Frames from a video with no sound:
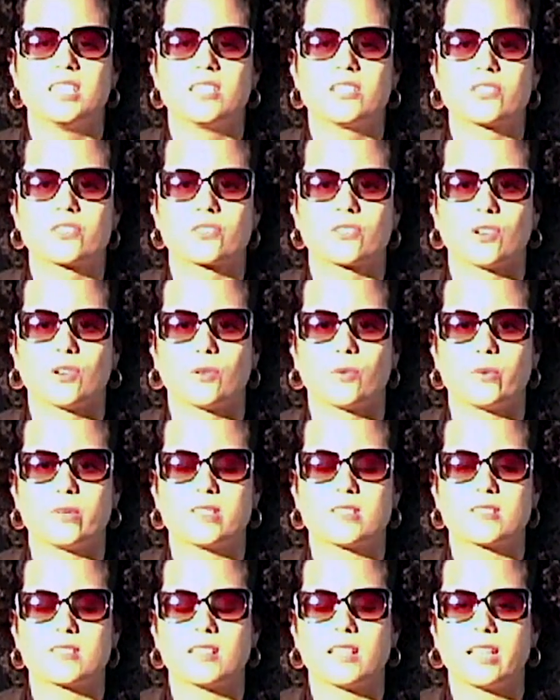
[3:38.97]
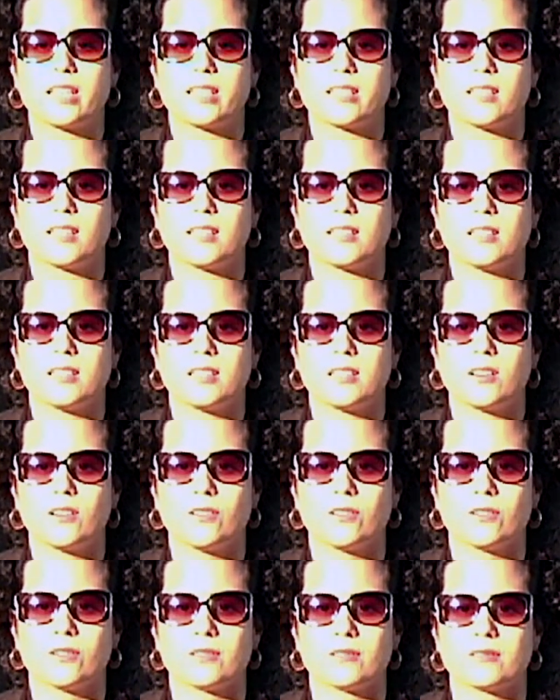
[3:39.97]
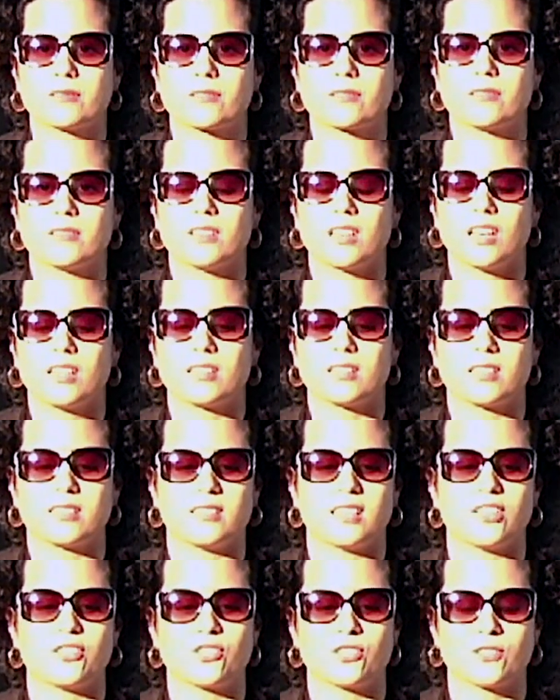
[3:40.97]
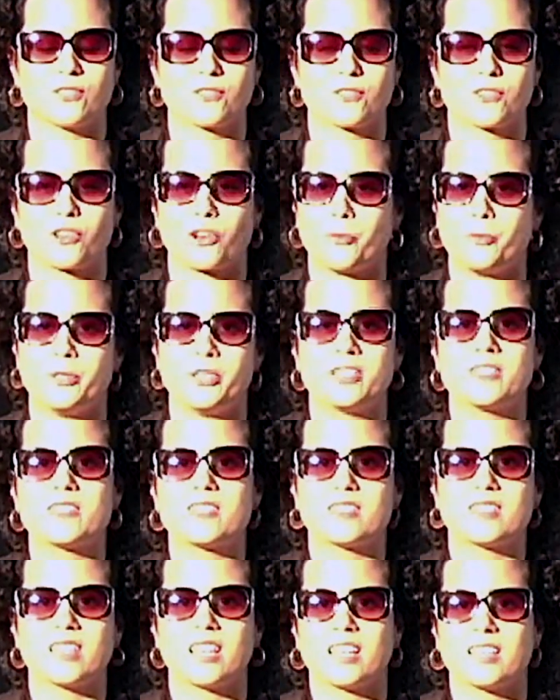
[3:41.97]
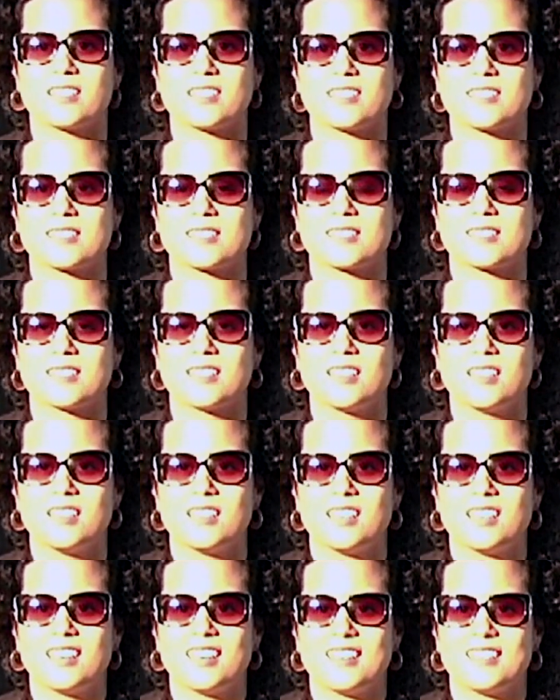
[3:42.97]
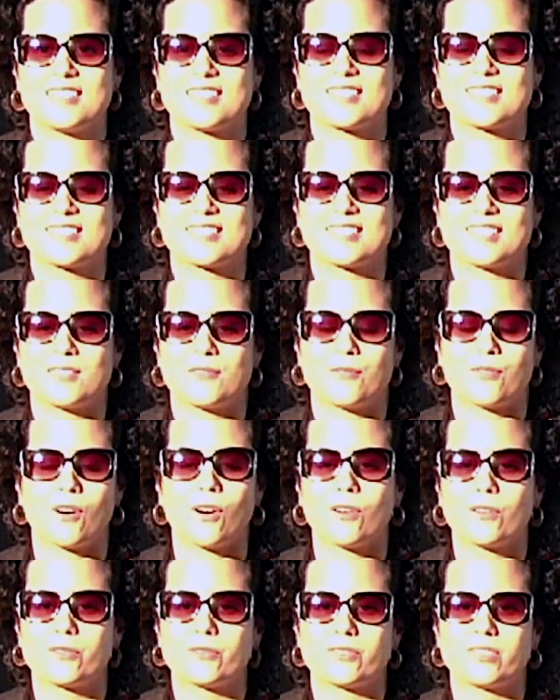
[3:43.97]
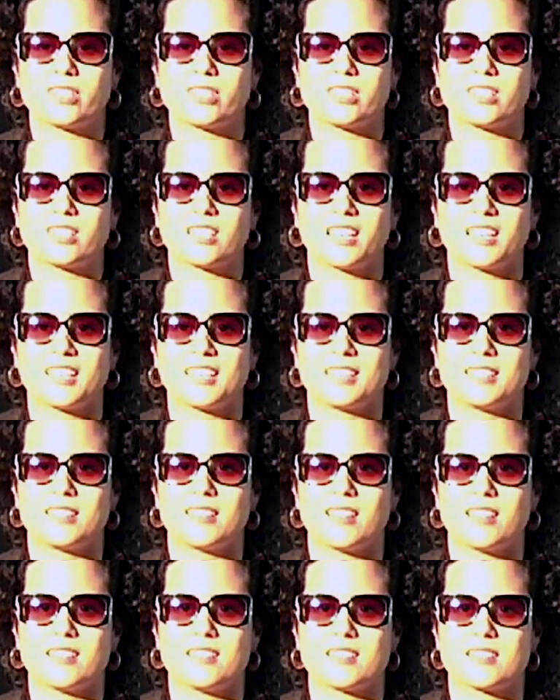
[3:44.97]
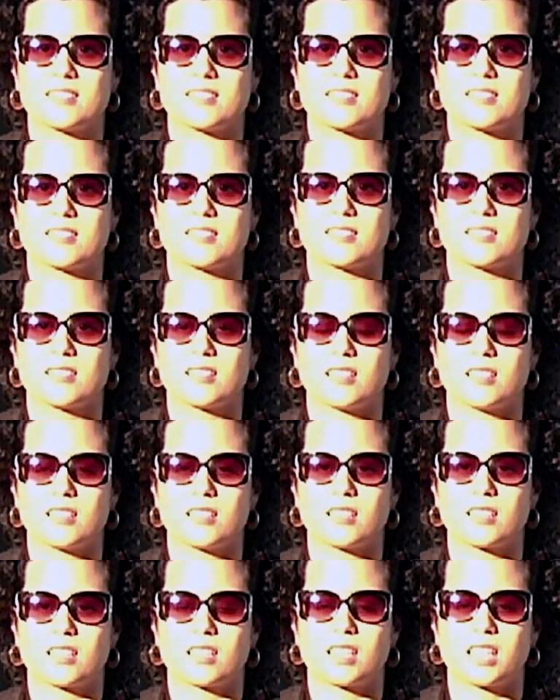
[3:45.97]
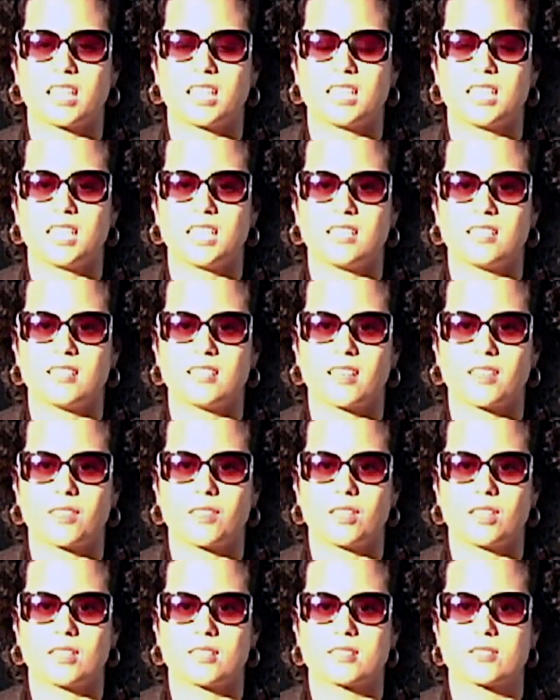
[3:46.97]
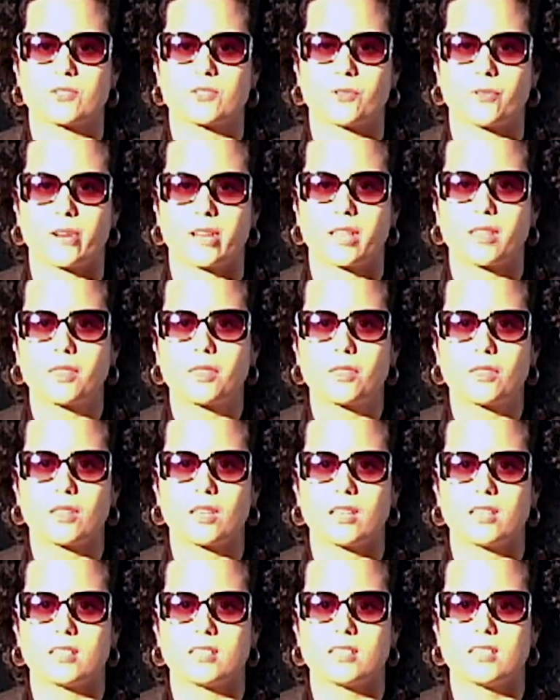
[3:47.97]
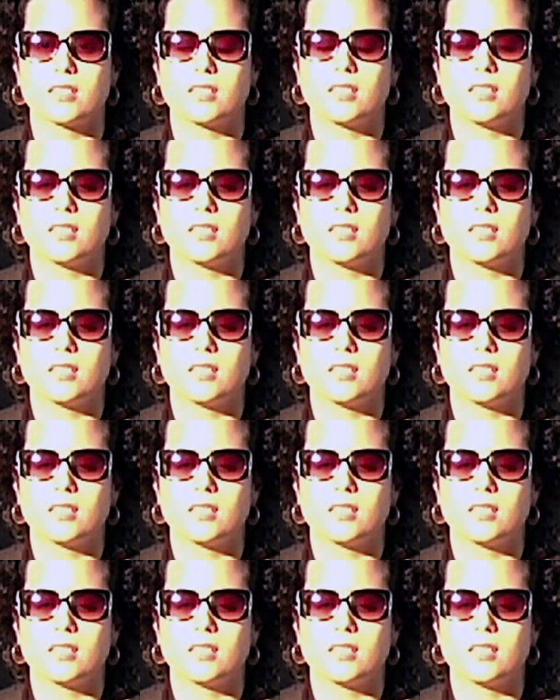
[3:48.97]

So it's like a little international community that it's evolving and it's gaining, I think, strength. And